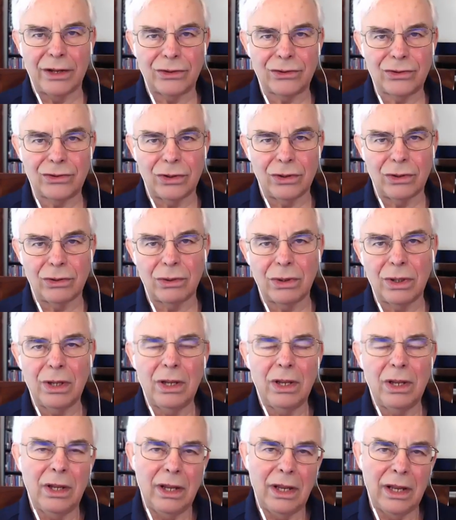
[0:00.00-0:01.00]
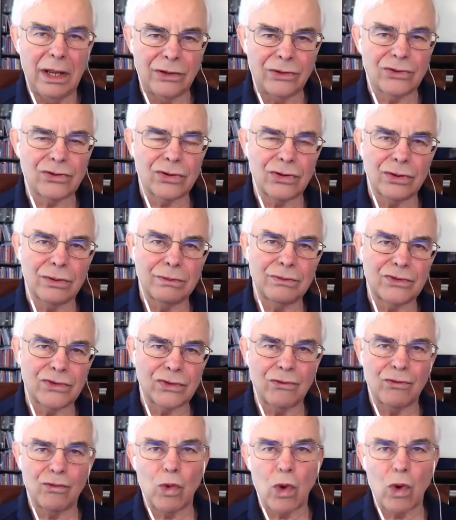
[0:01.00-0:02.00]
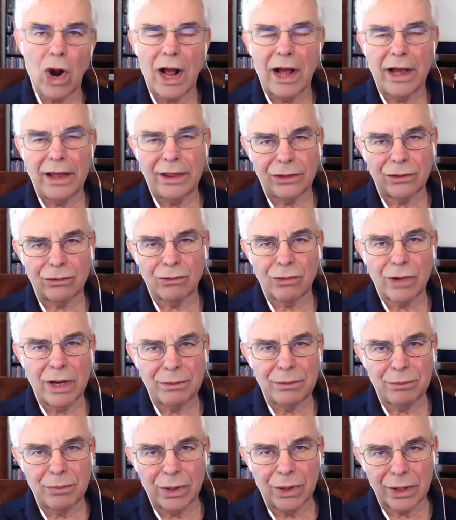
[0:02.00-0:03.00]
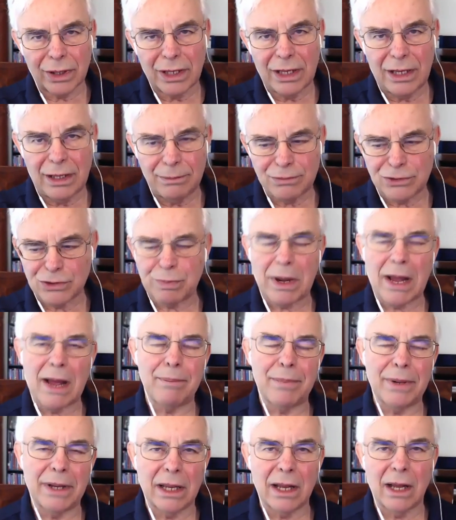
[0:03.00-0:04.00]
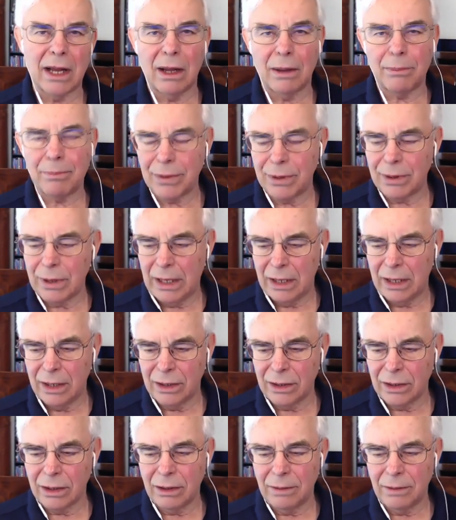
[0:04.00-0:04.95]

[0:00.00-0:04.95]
you in terms of why the Red Book keeps popping up in,